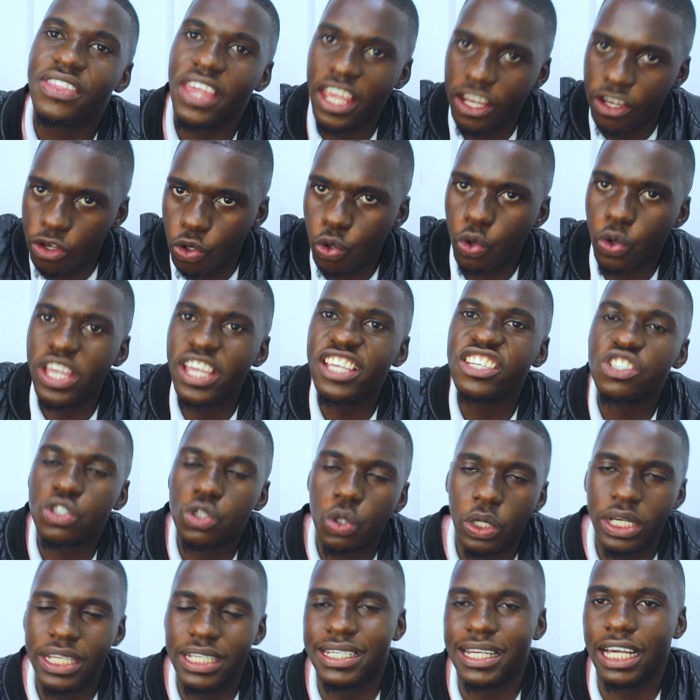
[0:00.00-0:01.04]
Then you
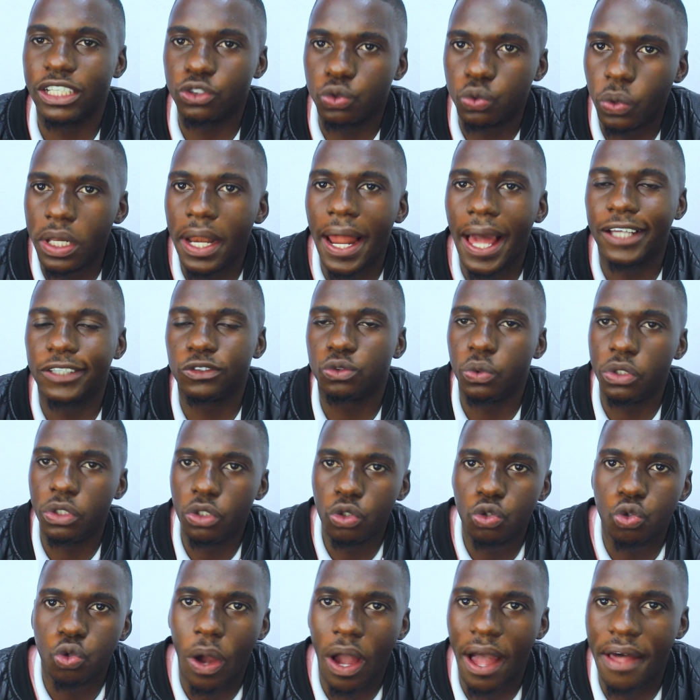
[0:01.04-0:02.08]
install it as well as we
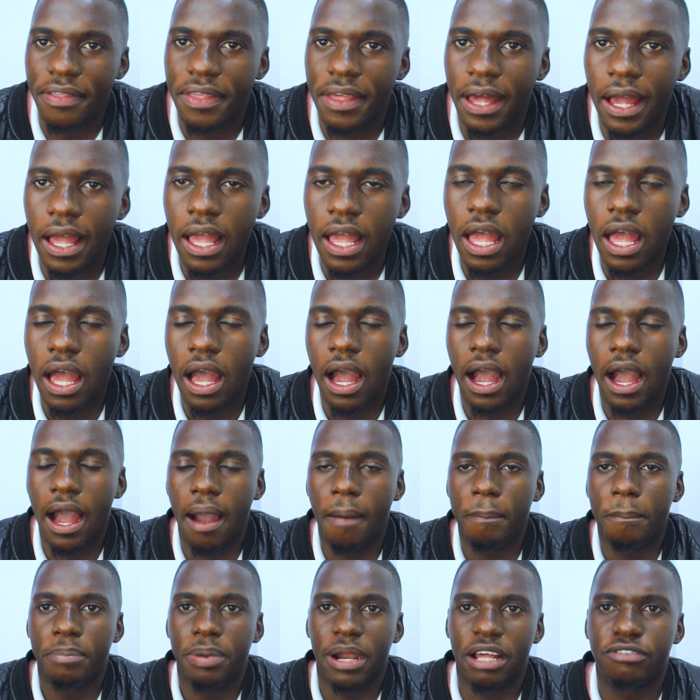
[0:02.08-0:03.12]
do to other
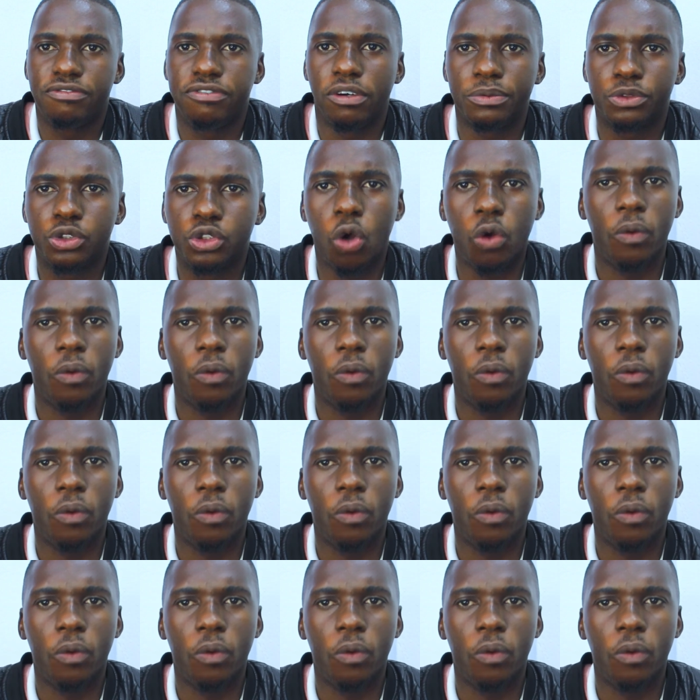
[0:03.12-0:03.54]
platforms.